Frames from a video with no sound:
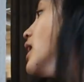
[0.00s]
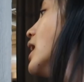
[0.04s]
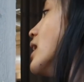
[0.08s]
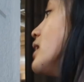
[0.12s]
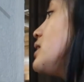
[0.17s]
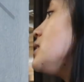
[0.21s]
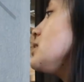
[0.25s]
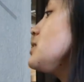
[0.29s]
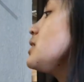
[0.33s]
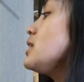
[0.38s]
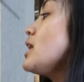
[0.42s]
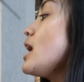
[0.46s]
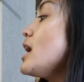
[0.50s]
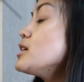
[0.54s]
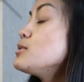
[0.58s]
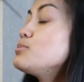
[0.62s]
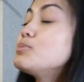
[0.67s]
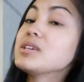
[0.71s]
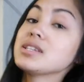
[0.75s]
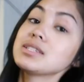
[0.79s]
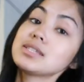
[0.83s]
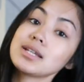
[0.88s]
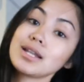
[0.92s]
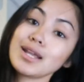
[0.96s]
And then the last
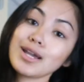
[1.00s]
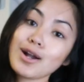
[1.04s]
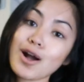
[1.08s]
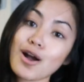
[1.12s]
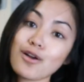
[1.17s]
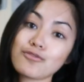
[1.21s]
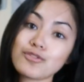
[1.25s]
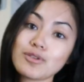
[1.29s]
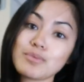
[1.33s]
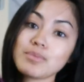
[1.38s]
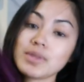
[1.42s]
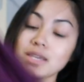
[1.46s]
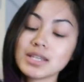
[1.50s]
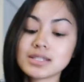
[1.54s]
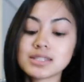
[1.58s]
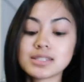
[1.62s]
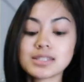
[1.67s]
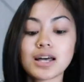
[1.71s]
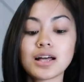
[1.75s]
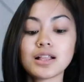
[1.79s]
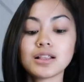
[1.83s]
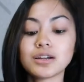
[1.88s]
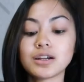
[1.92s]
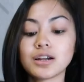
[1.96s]
piece that I got from this
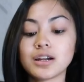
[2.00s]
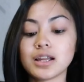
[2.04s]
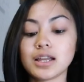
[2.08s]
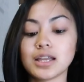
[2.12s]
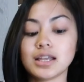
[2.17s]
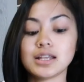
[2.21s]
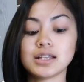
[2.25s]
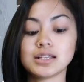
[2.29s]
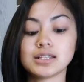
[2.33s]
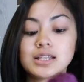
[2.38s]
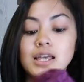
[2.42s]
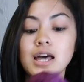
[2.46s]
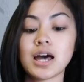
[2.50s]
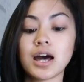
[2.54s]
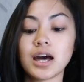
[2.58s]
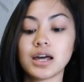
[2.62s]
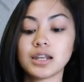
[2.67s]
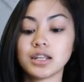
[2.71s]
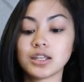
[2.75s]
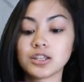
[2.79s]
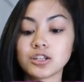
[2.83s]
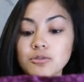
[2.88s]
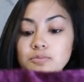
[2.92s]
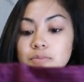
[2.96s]
seller is
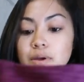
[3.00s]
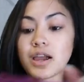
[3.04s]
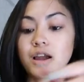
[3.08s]
another